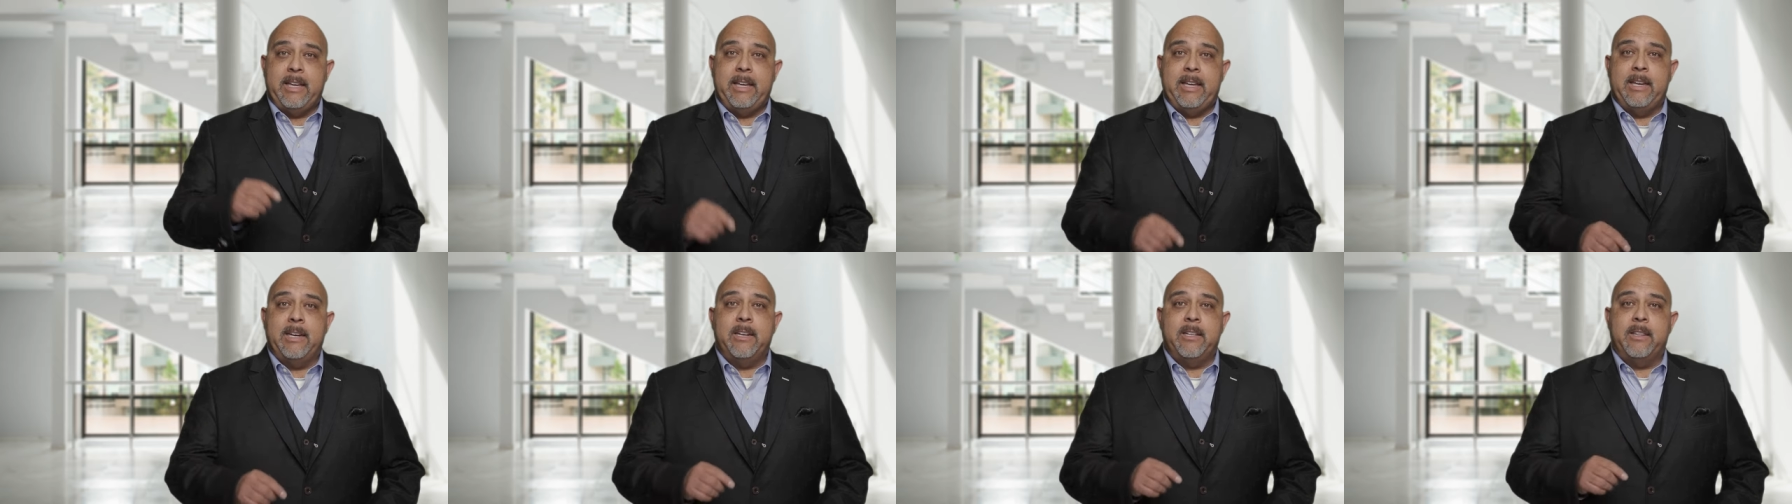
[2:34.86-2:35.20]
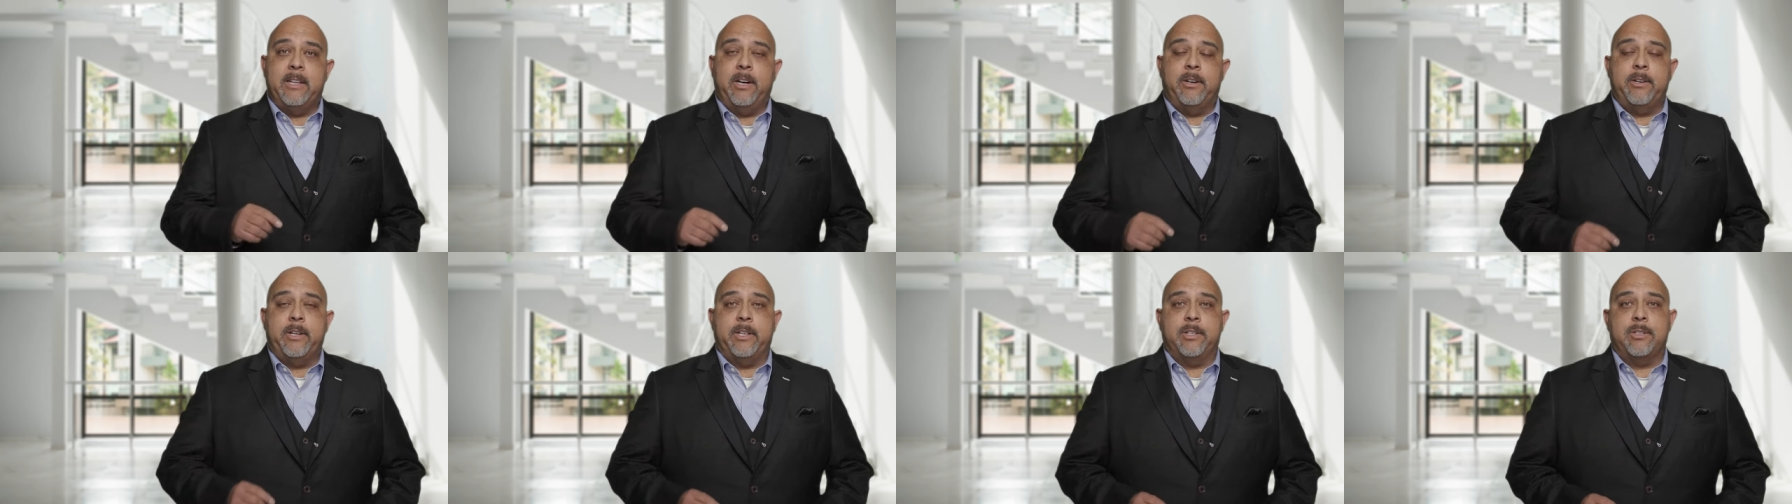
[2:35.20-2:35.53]
in
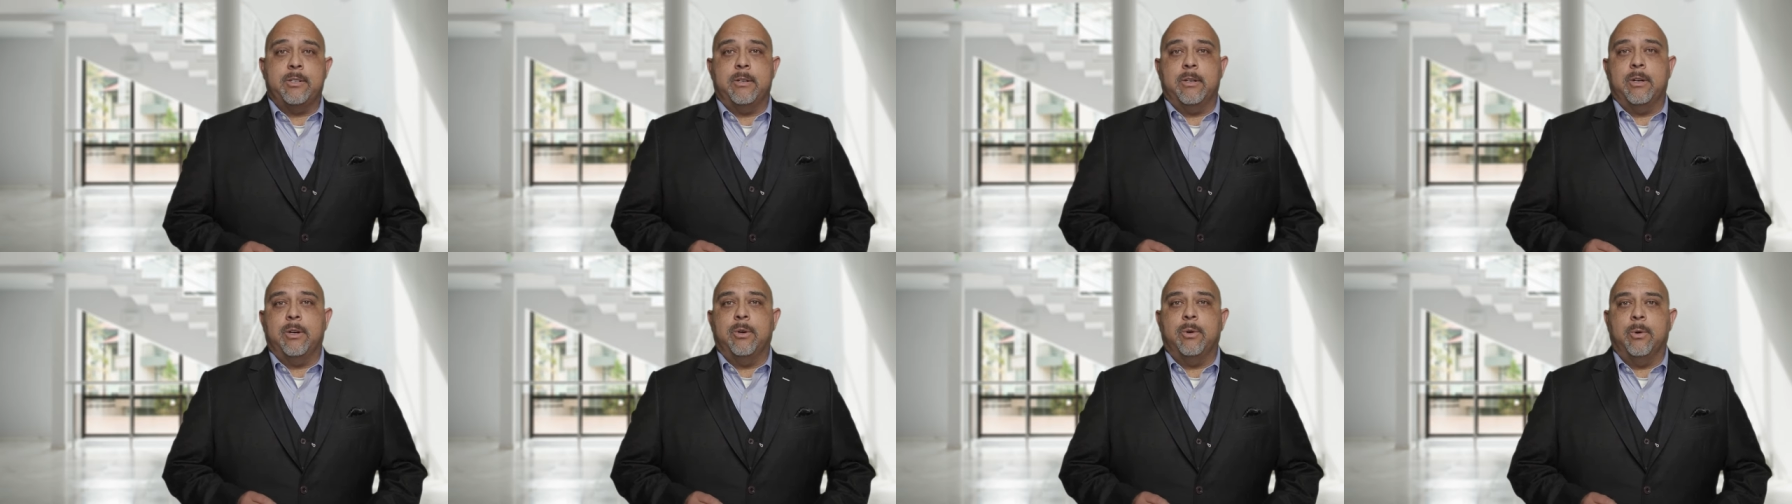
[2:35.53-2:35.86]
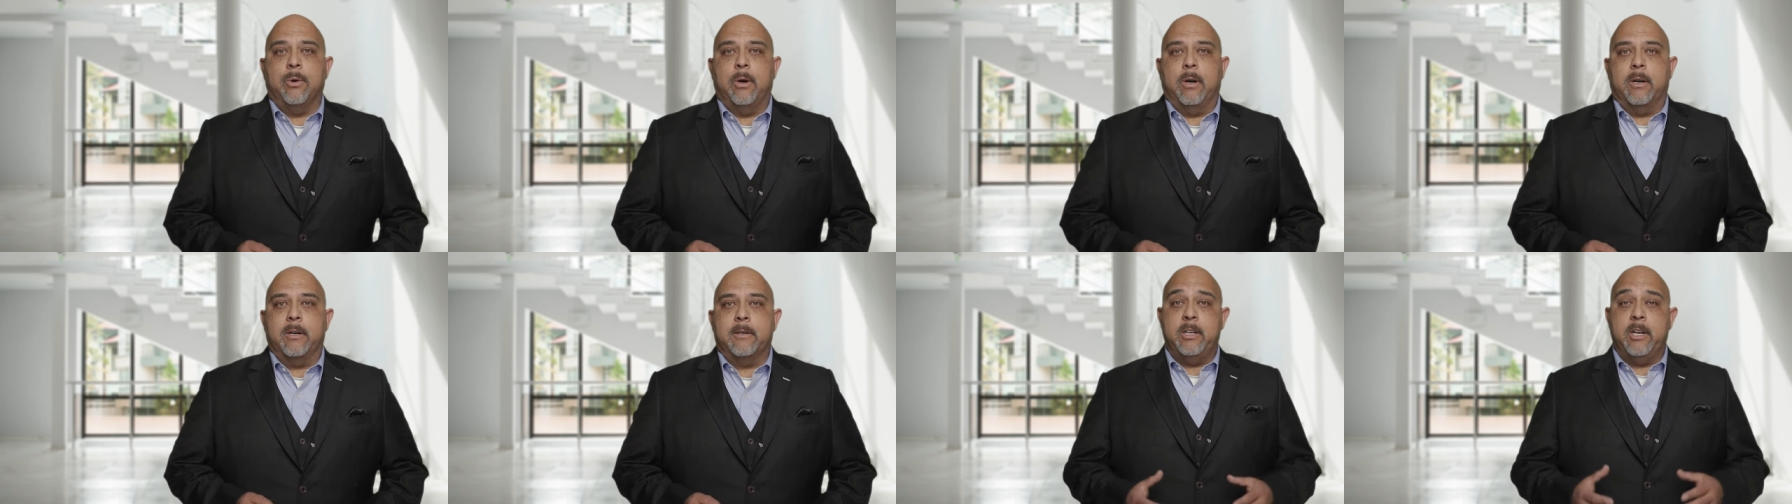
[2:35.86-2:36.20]
their district
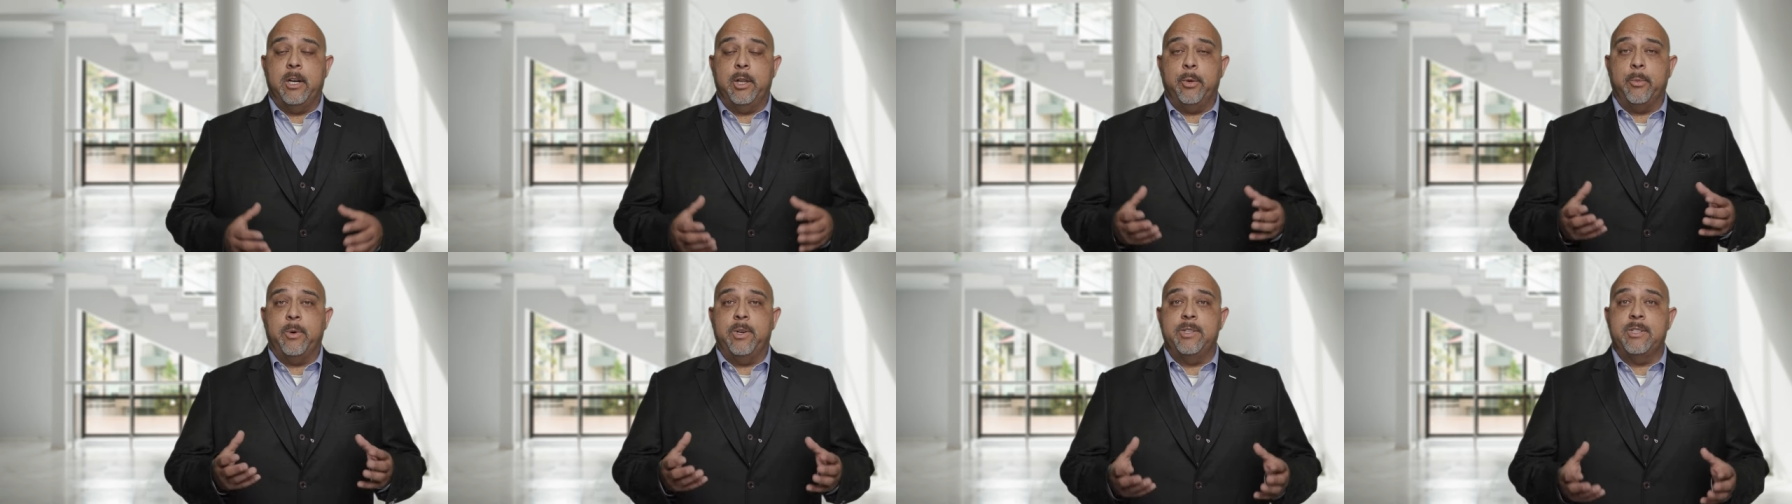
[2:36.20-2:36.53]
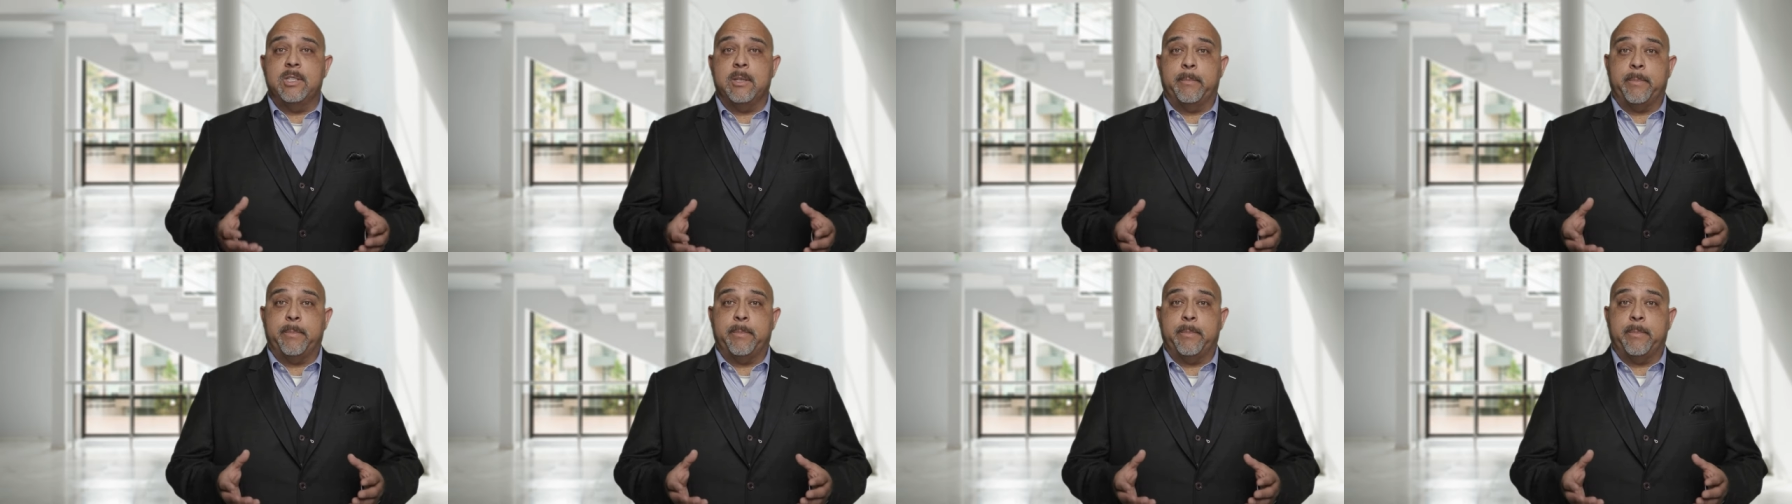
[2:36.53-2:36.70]
court. In other words,